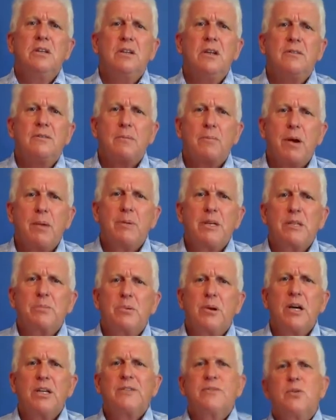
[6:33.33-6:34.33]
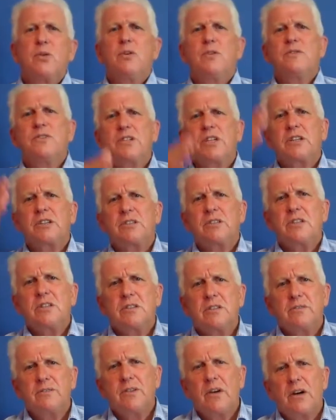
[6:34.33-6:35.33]
if a property is priced 460
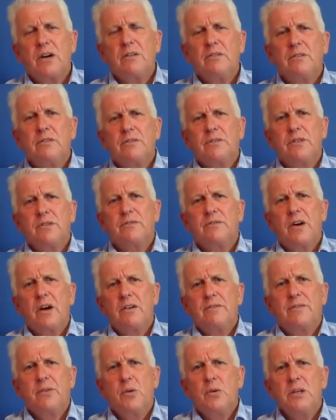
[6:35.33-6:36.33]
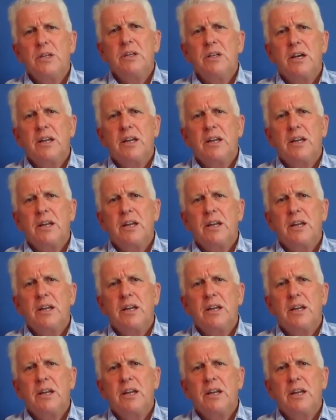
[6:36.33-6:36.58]
to 540,